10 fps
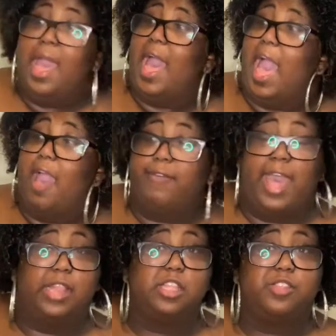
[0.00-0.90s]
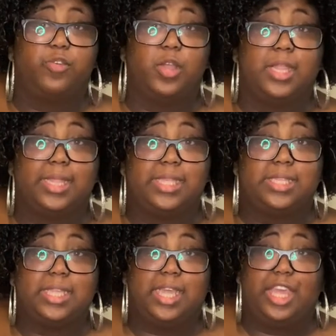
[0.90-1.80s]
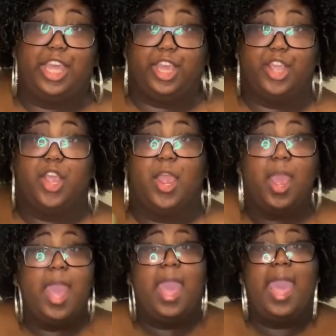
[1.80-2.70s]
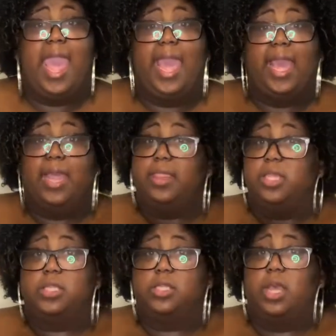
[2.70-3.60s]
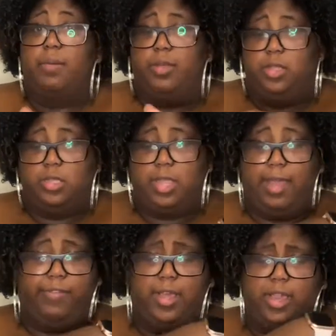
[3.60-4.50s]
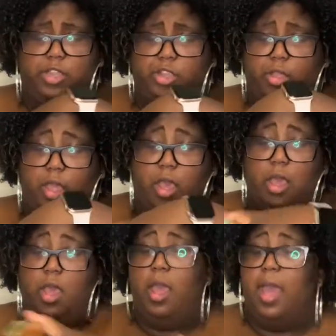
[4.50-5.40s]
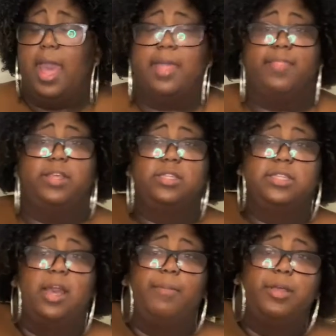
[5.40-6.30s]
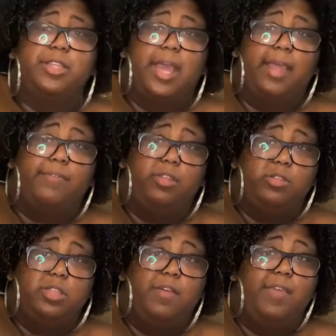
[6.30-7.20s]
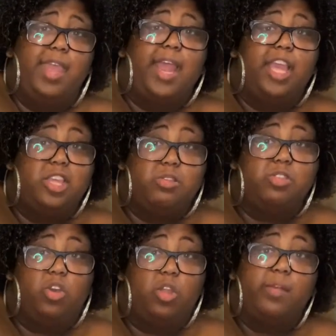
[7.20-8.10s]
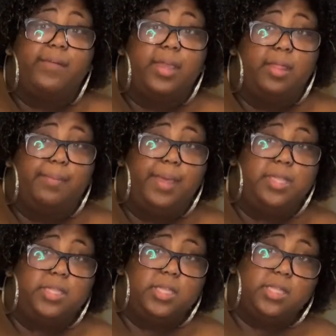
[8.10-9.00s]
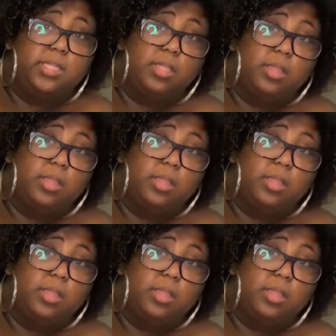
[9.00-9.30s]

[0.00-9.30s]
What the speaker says: I've had this for at least a year. And this is how much, I forgot to show y'all. This is how much I have used of it. And I use it on a regular basis.